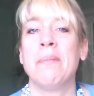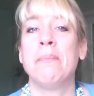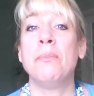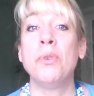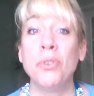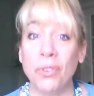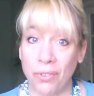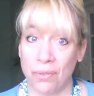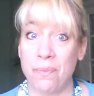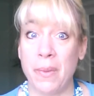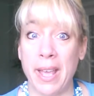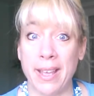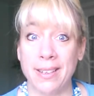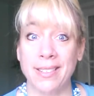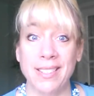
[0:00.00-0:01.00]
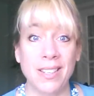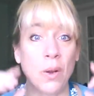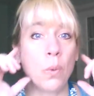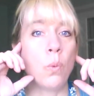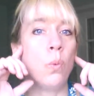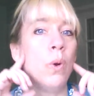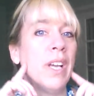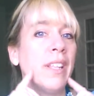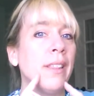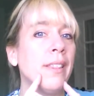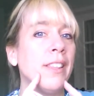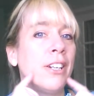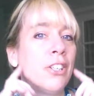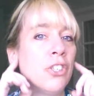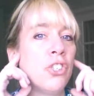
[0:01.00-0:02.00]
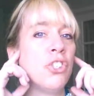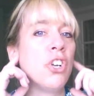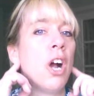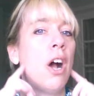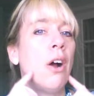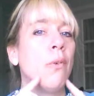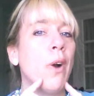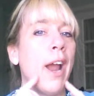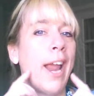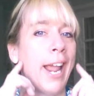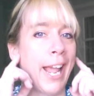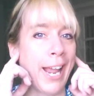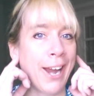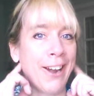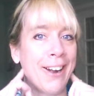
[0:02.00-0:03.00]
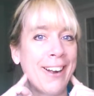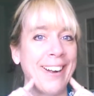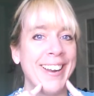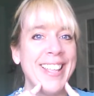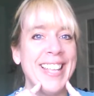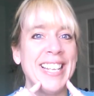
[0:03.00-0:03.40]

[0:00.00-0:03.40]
movement with their jaw right here.